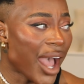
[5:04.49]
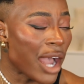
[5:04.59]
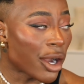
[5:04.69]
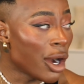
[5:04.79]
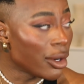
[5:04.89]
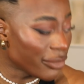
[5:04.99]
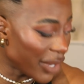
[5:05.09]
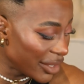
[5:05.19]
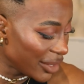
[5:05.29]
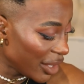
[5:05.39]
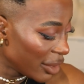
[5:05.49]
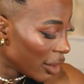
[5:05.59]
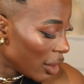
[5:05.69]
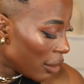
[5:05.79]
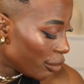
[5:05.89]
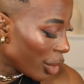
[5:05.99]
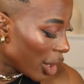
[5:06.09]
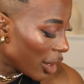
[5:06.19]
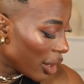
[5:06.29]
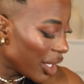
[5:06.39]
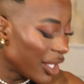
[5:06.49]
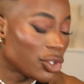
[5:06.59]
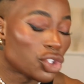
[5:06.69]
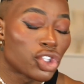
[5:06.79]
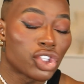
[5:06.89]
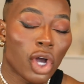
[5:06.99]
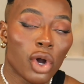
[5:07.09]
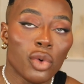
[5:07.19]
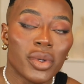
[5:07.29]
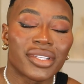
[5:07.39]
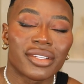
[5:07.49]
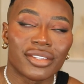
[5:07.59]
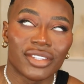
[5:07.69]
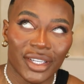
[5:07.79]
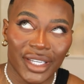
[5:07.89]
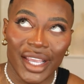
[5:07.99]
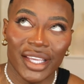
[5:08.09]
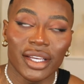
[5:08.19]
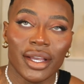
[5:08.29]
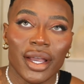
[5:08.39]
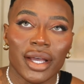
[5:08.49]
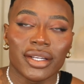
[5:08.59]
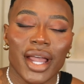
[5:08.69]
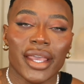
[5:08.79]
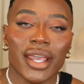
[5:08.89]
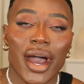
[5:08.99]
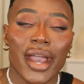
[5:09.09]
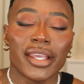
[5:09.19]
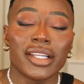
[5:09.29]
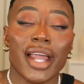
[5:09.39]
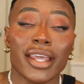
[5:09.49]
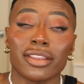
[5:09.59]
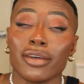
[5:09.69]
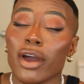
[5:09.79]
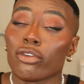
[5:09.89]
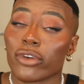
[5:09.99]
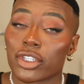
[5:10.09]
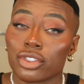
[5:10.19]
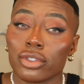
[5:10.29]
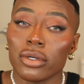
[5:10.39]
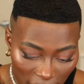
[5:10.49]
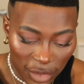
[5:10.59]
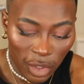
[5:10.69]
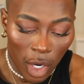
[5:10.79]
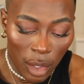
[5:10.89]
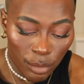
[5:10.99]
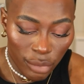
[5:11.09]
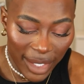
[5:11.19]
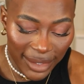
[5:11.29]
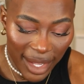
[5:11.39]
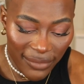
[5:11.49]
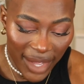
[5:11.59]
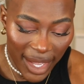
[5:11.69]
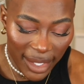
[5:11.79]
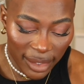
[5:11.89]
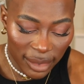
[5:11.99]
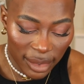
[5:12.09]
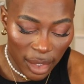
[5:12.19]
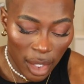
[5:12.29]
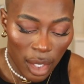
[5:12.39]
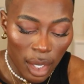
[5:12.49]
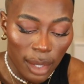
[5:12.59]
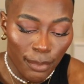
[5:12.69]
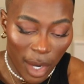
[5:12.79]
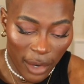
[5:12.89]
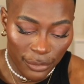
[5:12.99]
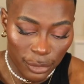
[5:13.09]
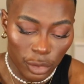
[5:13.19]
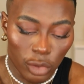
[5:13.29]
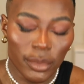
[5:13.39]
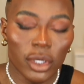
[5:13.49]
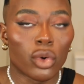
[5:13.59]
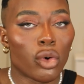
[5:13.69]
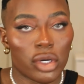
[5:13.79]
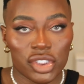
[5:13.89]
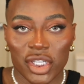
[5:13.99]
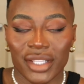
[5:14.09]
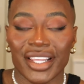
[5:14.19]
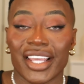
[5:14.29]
I can't find it, but it's so stunning. Like, I like the original. It's the ombre leather perfume, gorgeous.